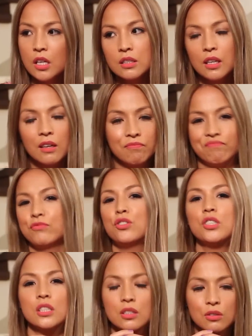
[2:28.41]
it's like you
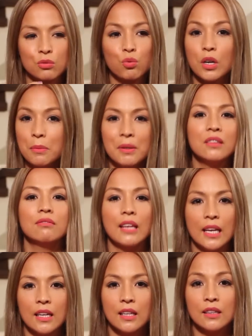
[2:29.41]
just want to
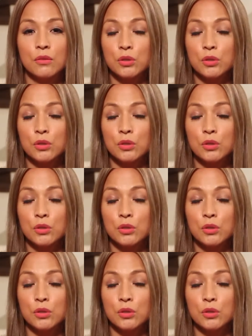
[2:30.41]
maintain it,